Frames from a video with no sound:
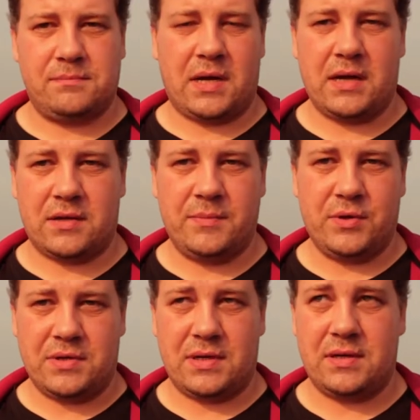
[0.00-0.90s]
my
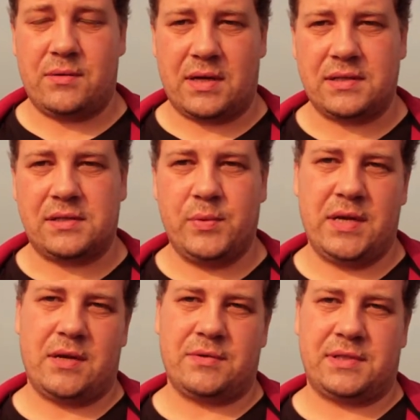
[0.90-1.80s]
computer runs
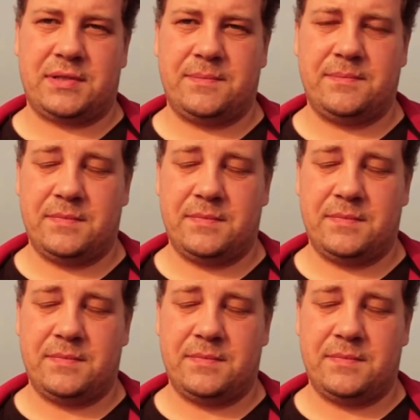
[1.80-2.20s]
Windows.